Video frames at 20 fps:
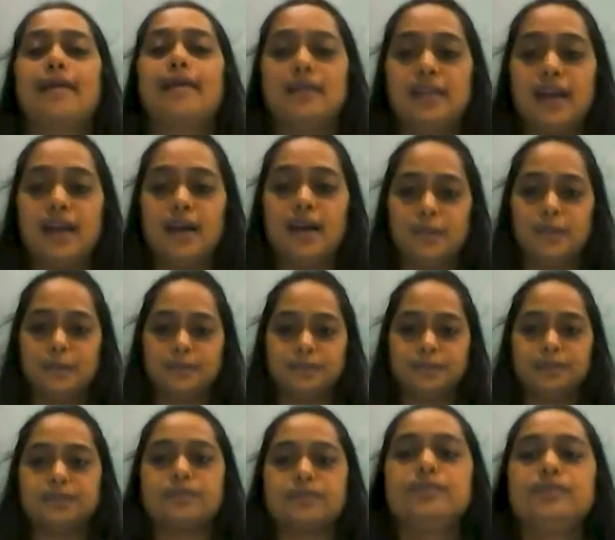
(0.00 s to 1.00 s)
Now,
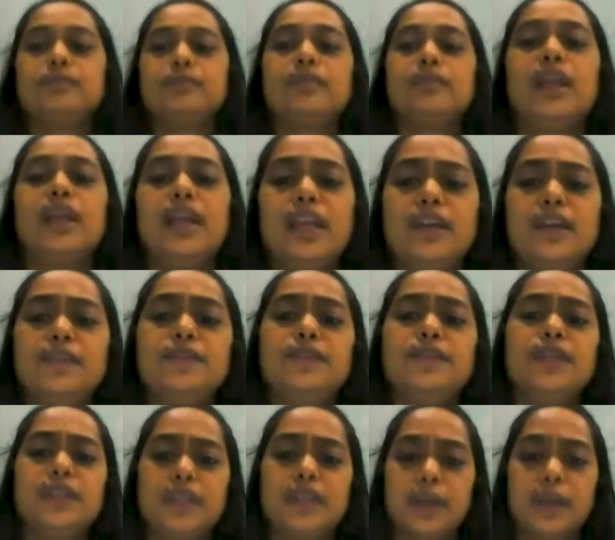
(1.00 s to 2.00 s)
if
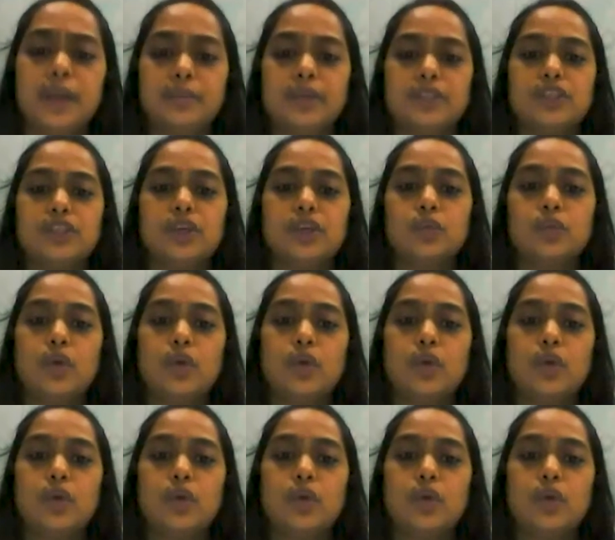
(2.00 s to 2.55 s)
the temperature